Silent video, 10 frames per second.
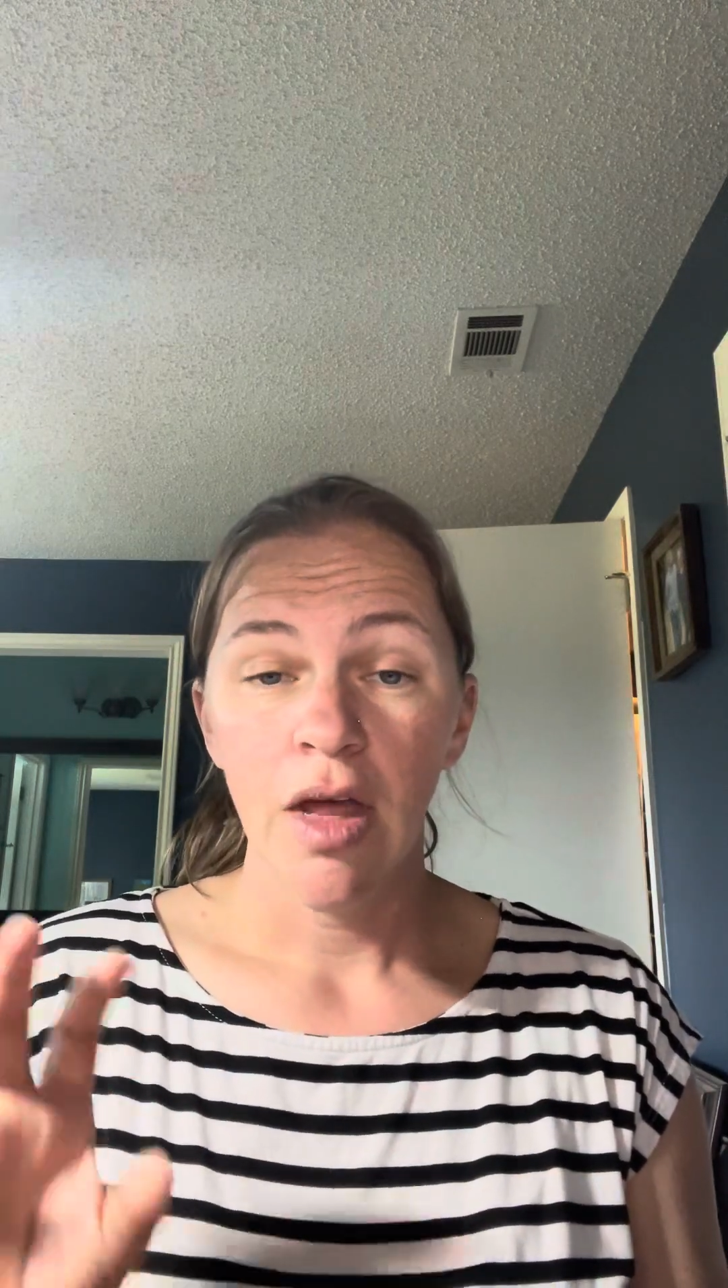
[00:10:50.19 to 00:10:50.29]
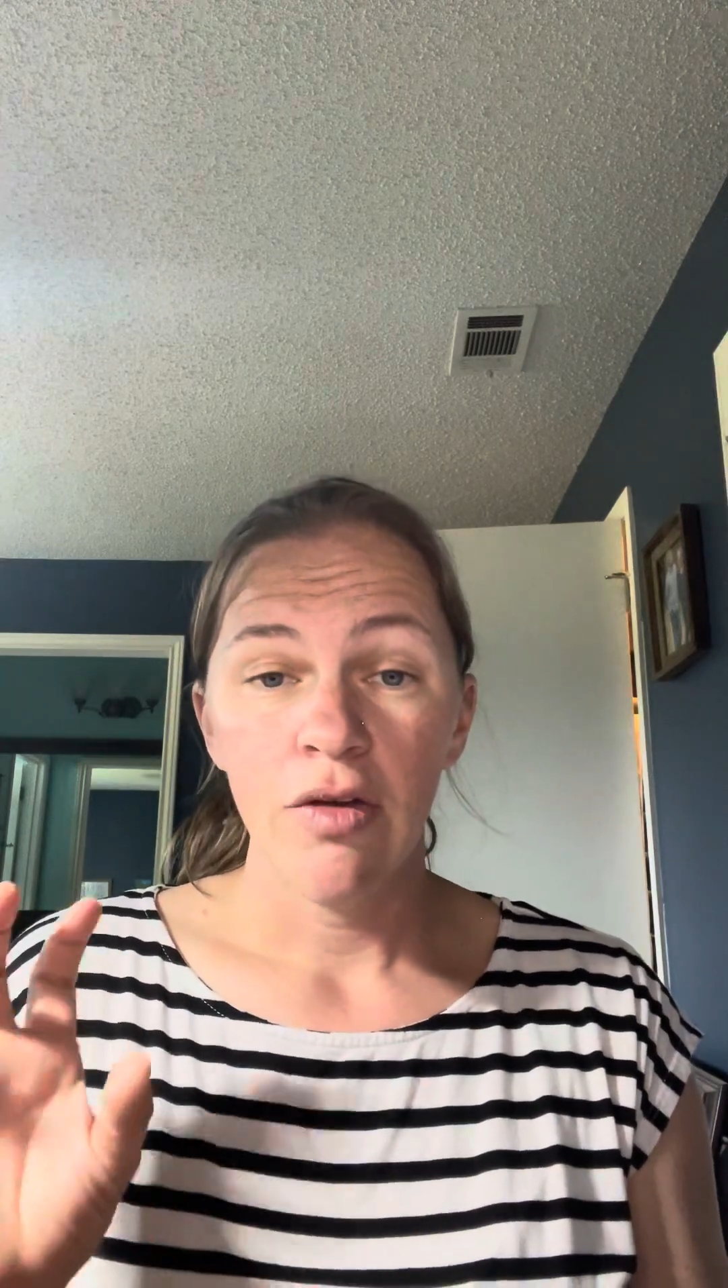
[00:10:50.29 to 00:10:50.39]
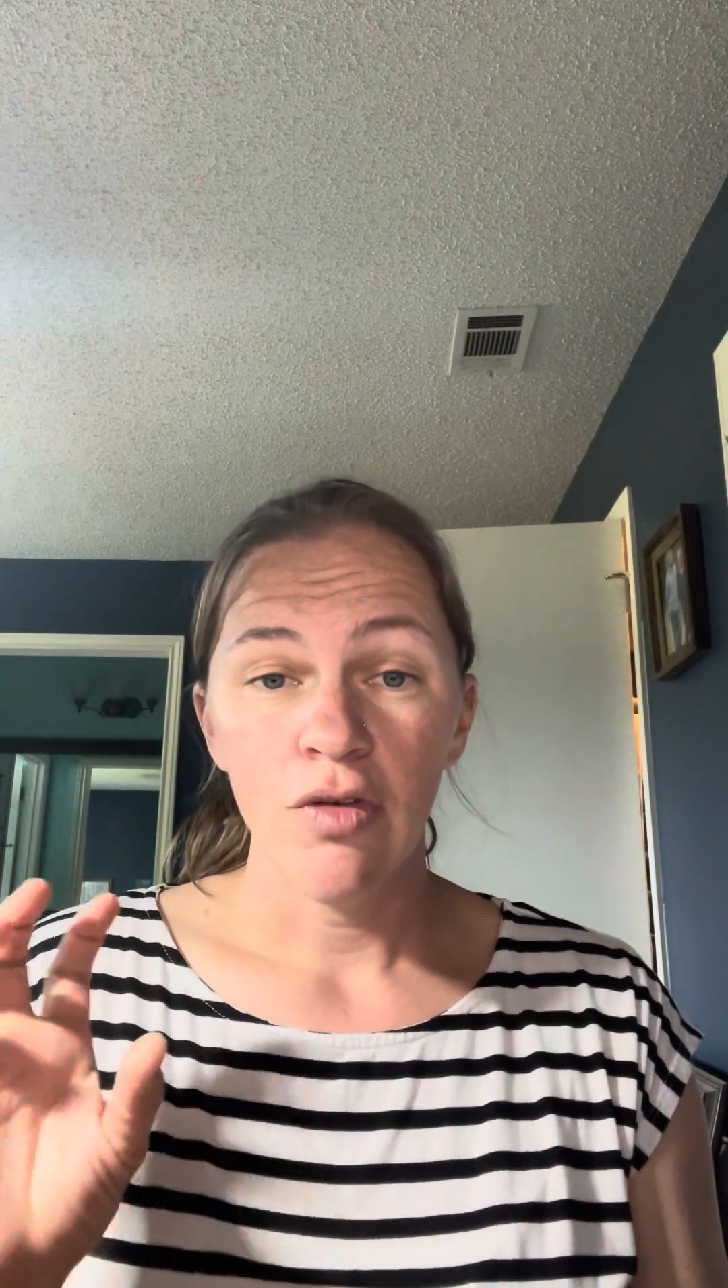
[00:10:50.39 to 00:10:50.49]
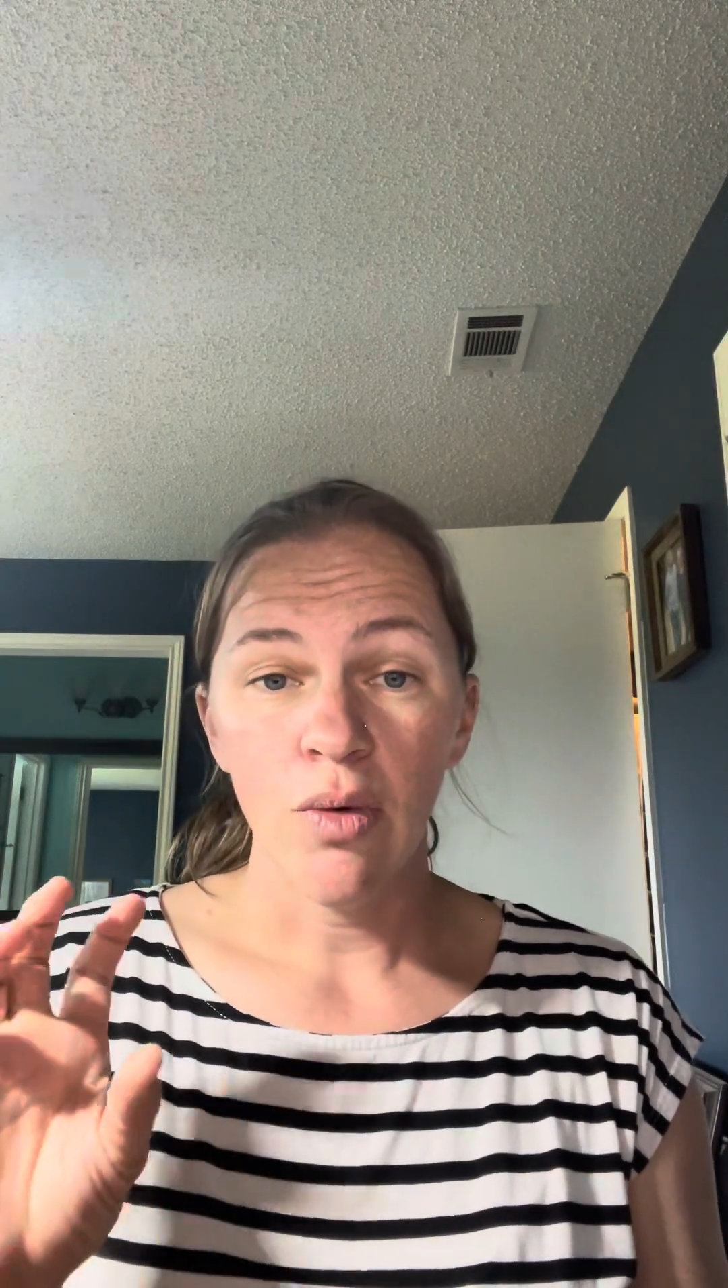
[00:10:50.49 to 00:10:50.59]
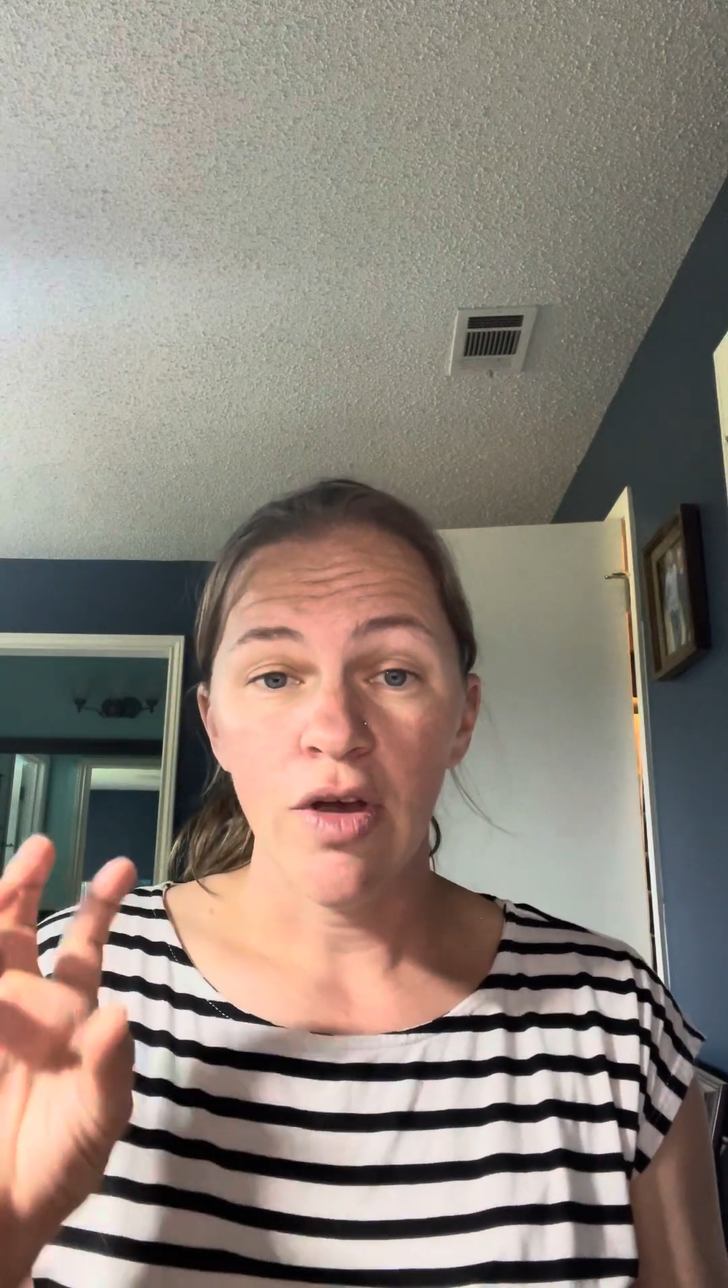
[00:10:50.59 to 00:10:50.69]

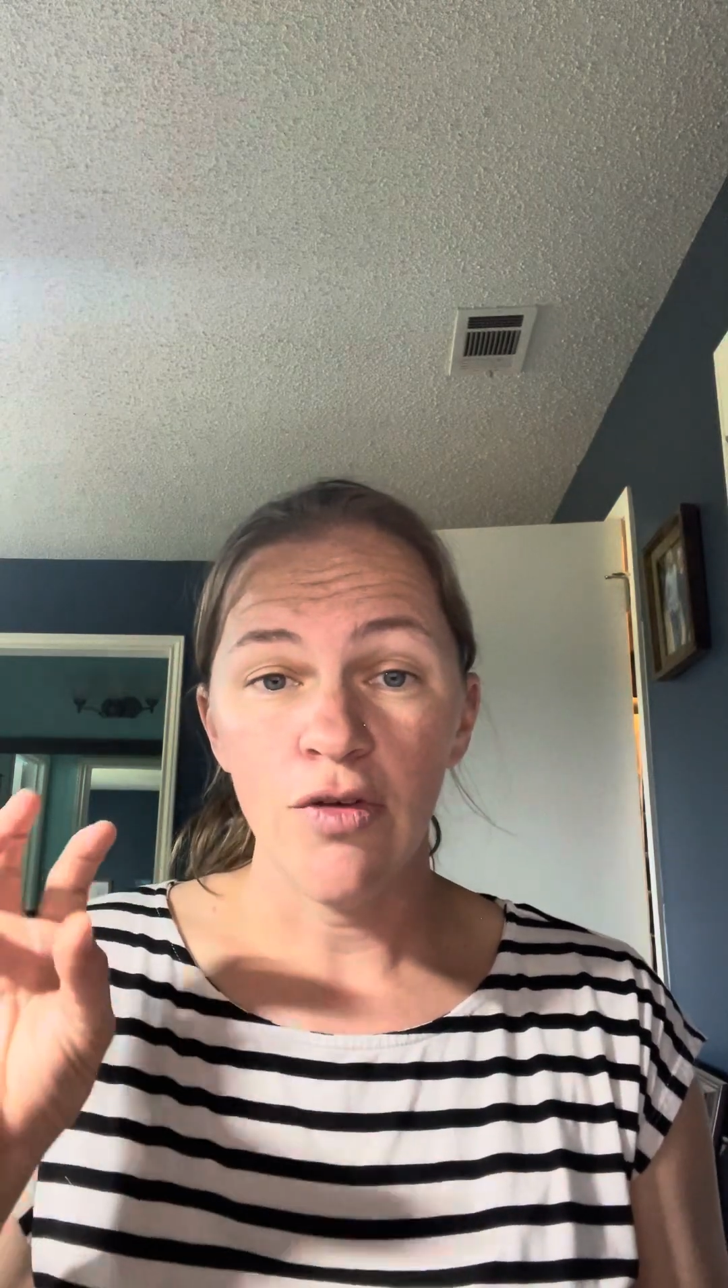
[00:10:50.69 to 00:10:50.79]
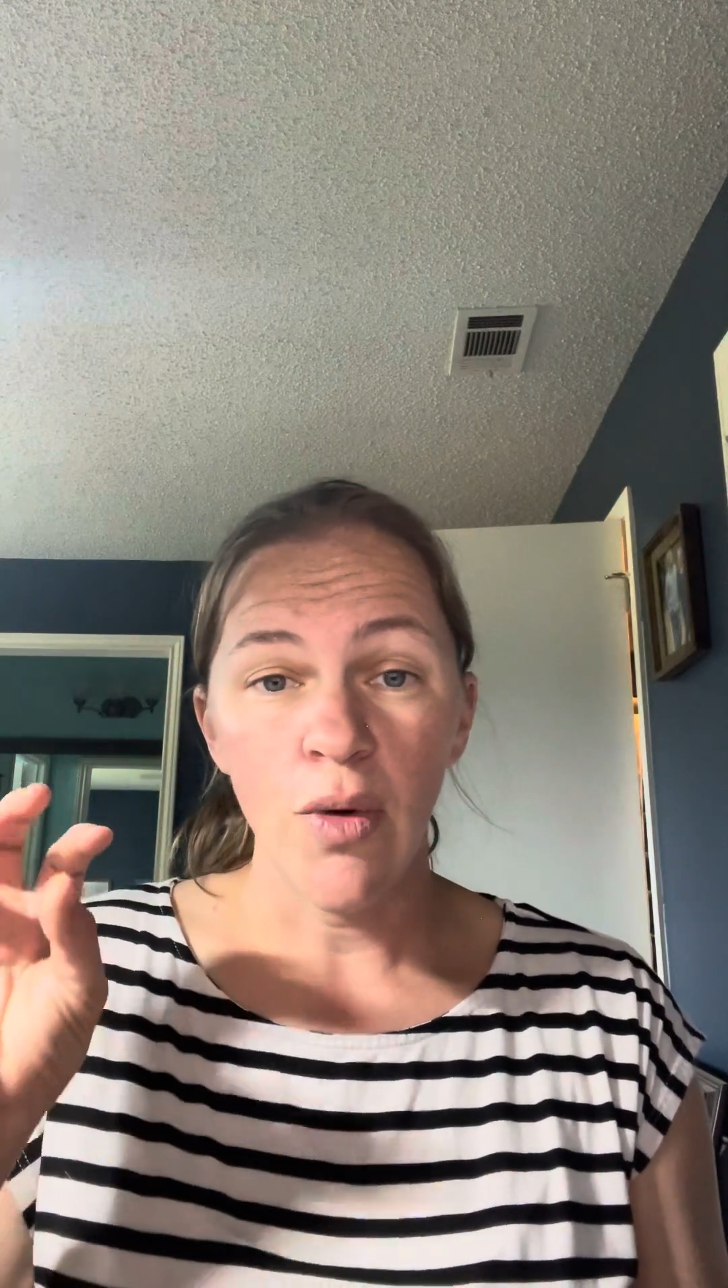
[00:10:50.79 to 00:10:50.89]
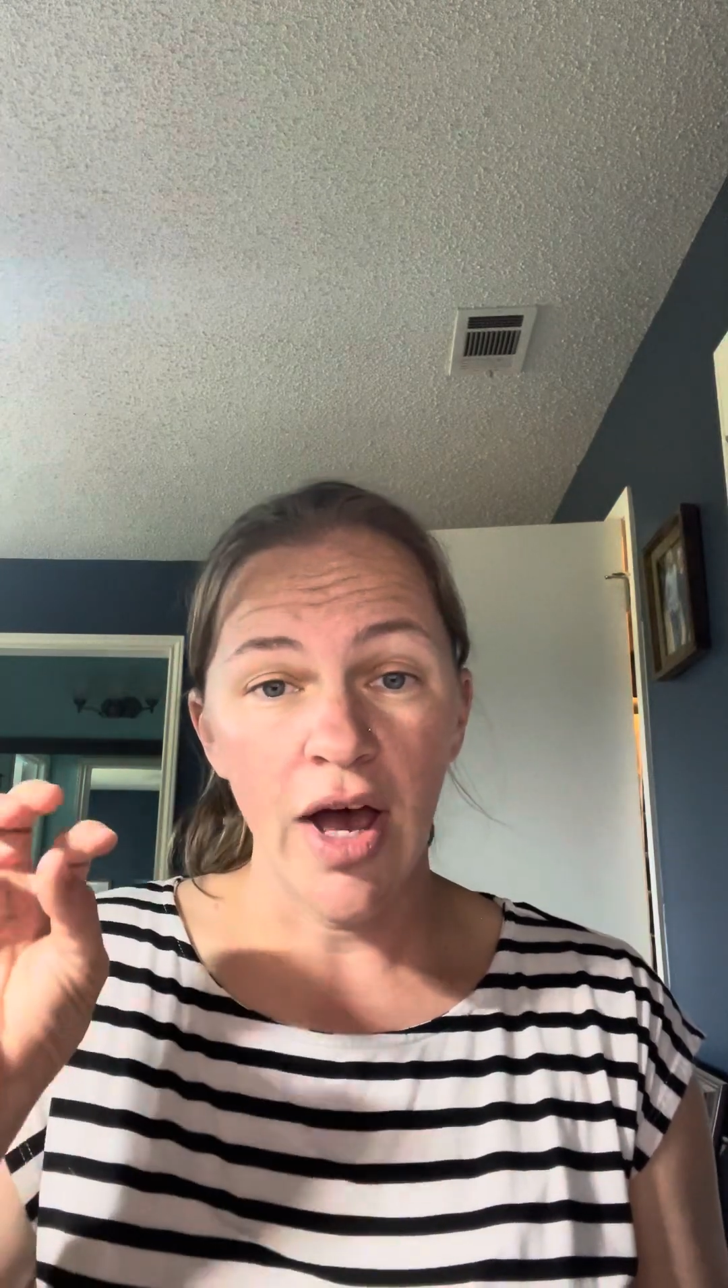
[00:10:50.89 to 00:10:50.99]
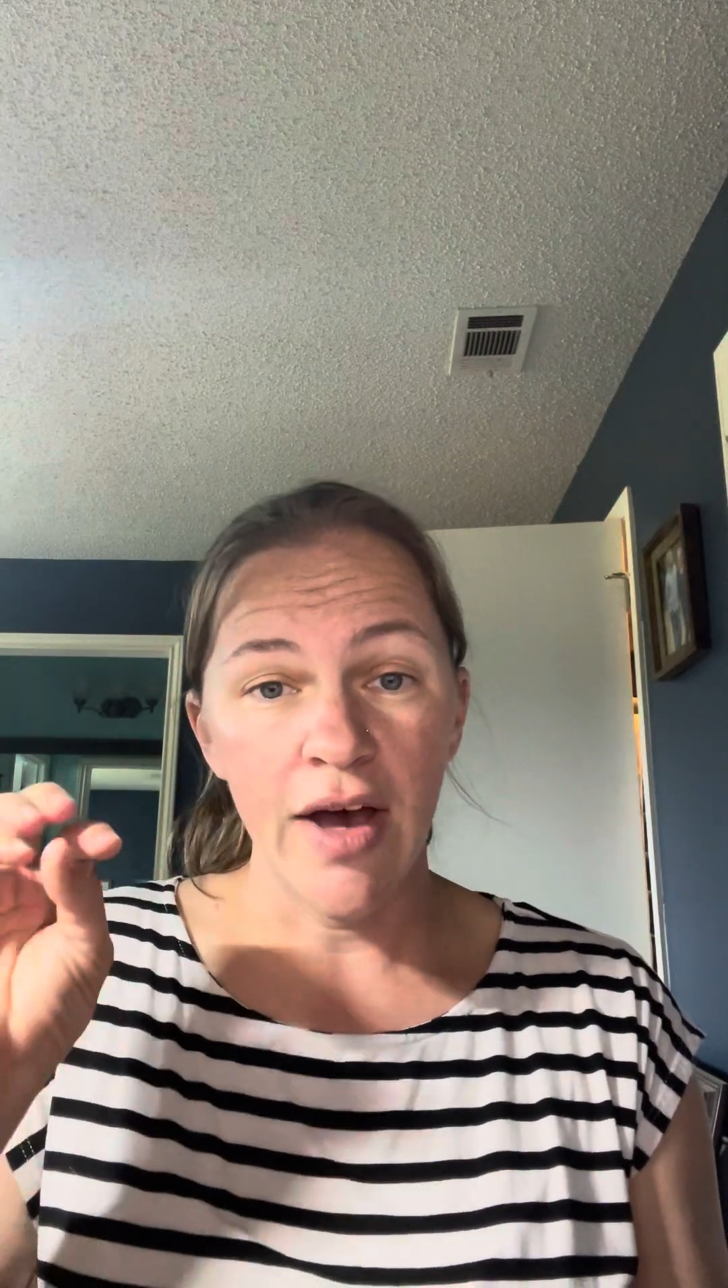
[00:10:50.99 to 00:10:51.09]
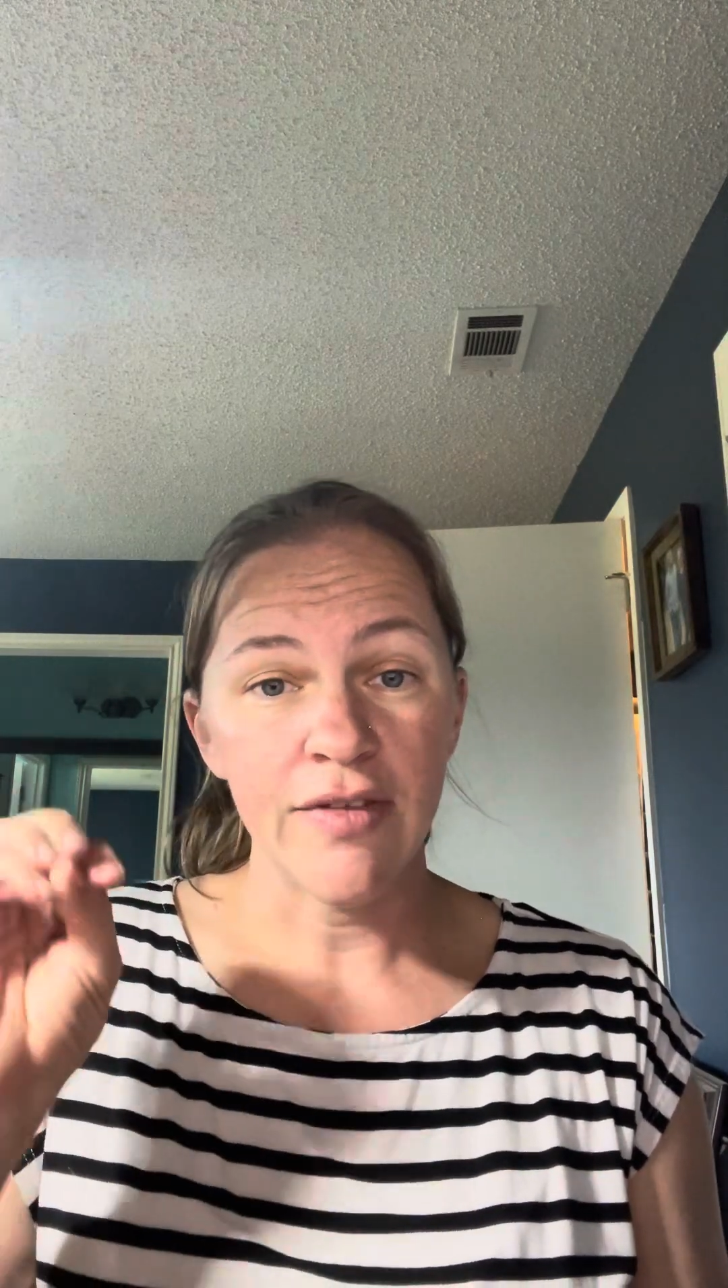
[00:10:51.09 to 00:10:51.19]
So if you have a